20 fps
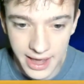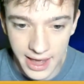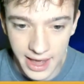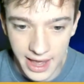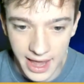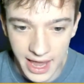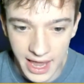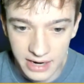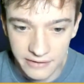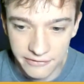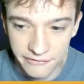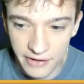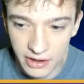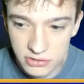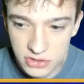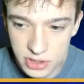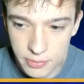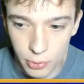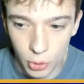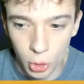and found
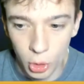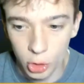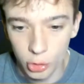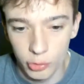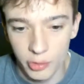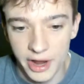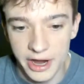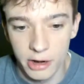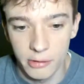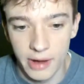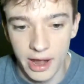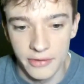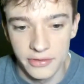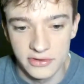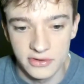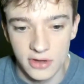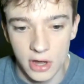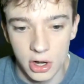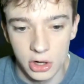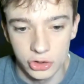support right around
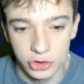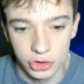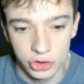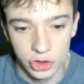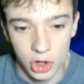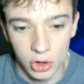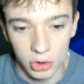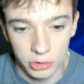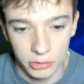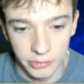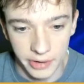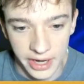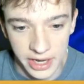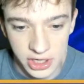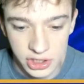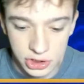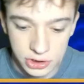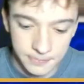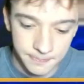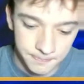this $100
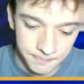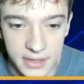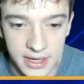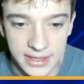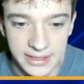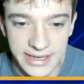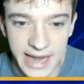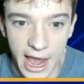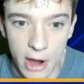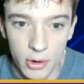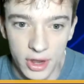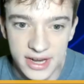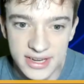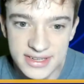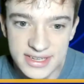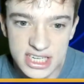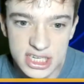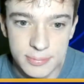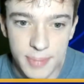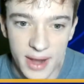range. Now, it is
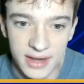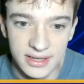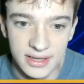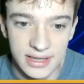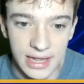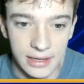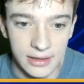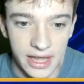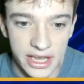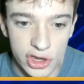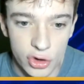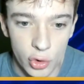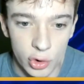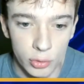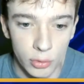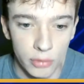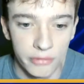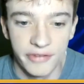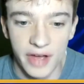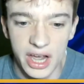expected that Litecoin
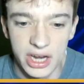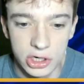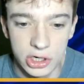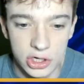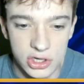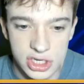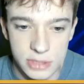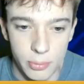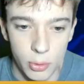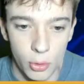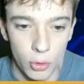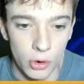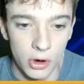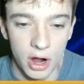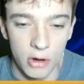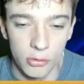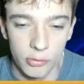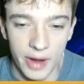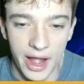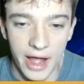will find good support
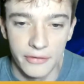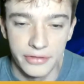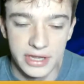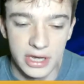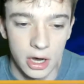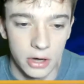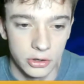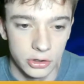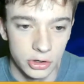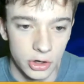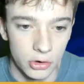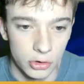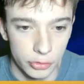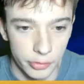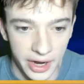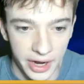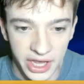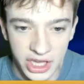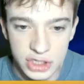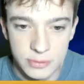around the $100
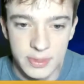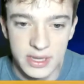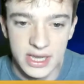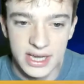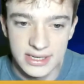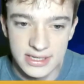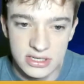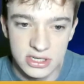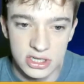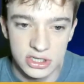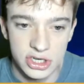range because it's such